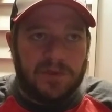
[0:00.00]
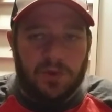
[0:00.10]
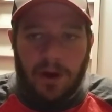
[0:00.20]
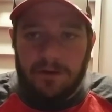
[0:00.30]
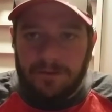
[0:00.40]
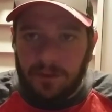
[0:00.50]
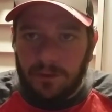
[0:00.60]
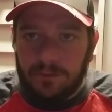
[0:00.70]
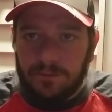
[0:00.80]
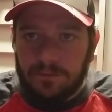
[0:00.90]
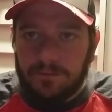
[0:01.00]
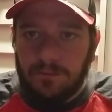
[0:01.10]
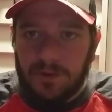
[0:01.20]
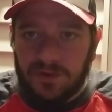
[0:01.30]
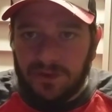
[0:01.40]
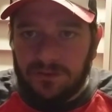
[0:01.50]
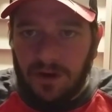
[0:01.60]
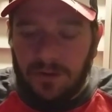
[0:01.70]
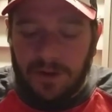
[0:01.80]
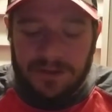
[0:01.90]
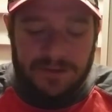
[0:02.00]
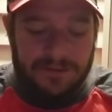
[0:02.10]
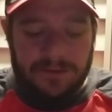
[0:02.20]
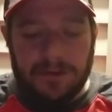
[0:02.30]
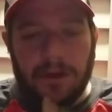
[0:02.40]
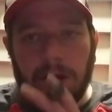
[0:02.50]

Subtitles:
dried fruit, mostly dried raisins.